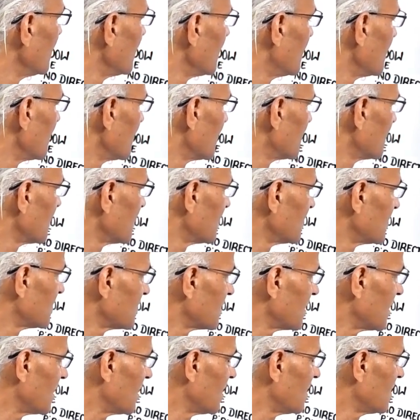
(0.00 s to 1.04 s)
Richter
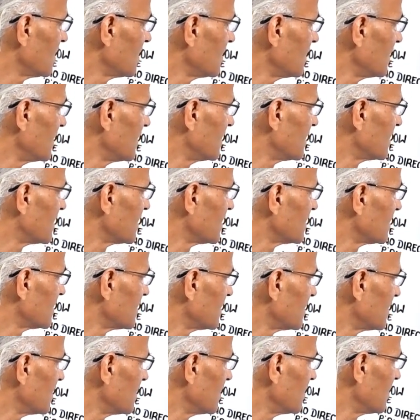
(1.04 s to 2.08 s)
scale
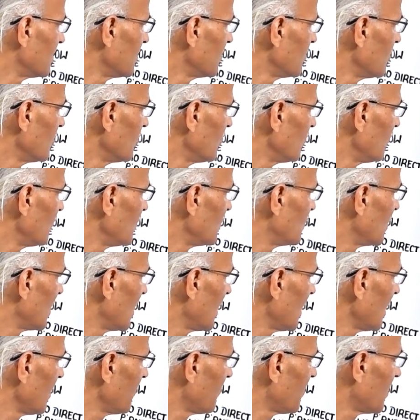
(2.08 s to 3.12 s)
intensity. With the
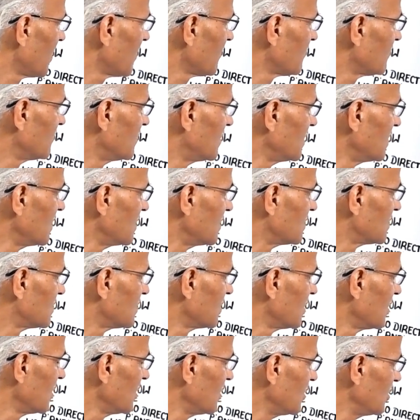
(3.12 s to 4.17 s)
help of these,
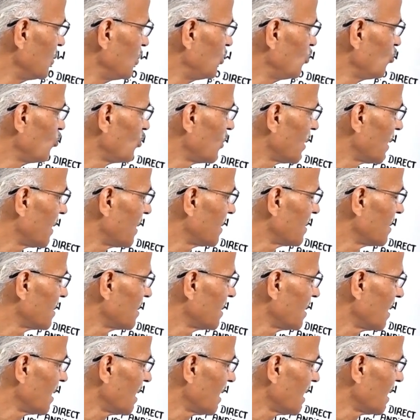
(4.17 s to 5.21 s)
you can
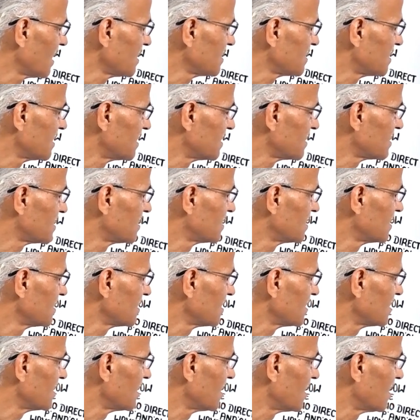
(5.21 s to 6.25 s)
assess
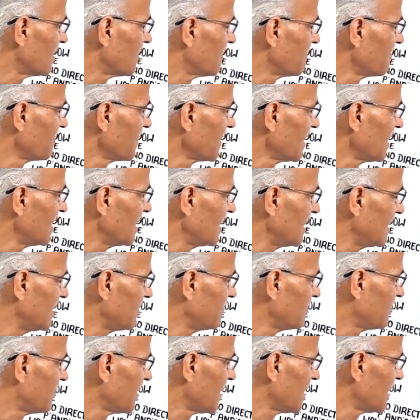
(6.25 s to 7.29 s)
the
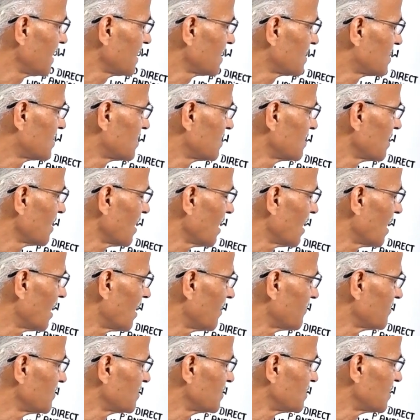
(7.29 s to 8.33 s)
impact
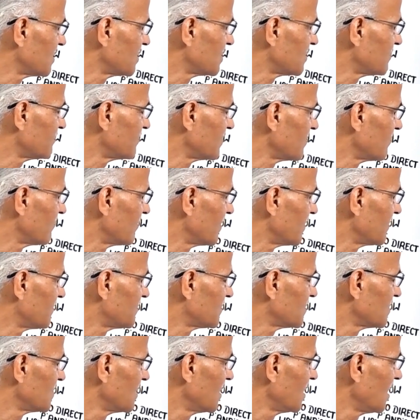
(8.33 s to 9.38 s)
of seismic
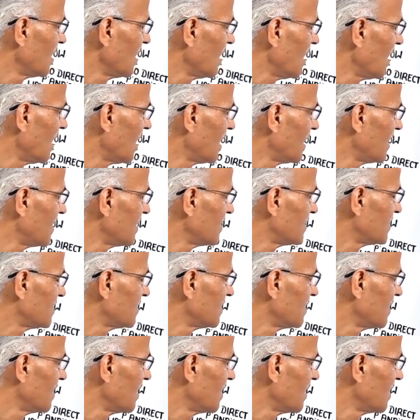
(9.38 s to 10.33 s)
waves, and